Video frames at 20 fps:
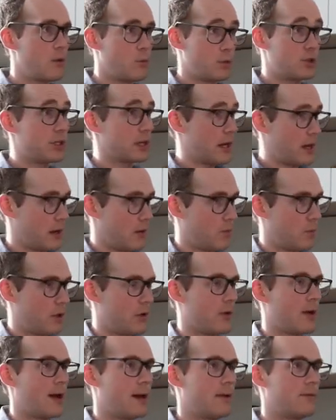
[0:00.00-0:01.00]
which again, when
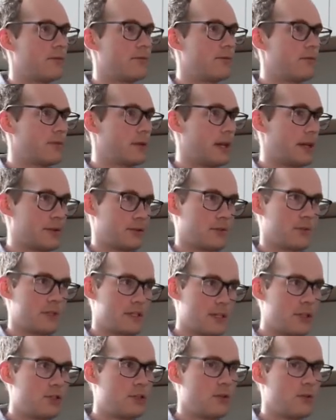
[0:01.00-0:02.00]
you have
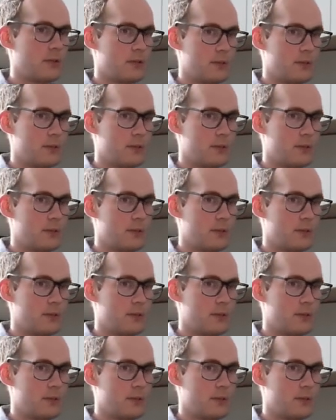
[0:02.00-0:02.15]
cancerous tissue,